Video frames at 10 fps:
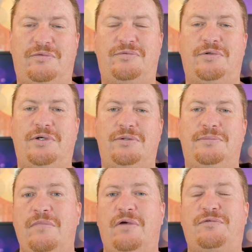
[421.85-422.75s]
for you.
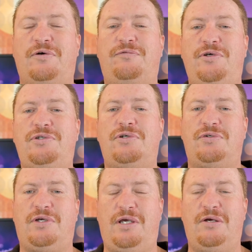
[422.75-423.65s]
For
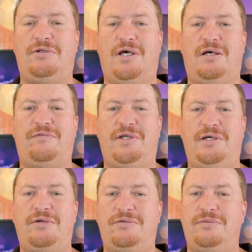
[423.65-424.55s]
future Gear Talk
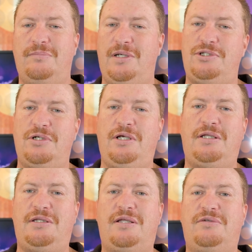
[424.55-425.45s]
videos, make sure you
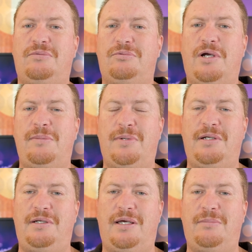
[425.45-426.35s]
hit that subscribe
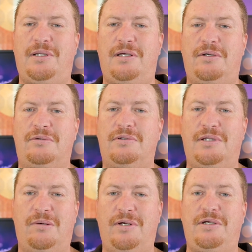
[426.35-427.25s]
button down below,
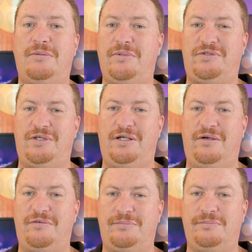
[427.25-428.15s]
that way you don't miss any
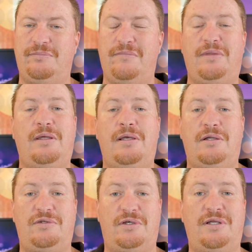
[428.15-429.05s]
of them.
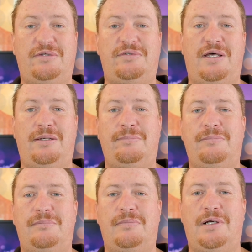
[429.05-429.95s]
Till next time,
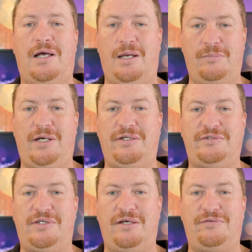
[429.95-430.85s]
I'm Randy
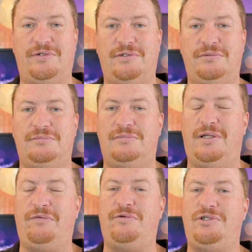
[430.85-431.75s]
Stiefer.
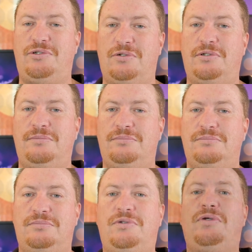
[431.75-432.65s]
Life is short,
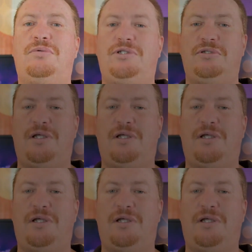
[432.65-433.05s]
do what you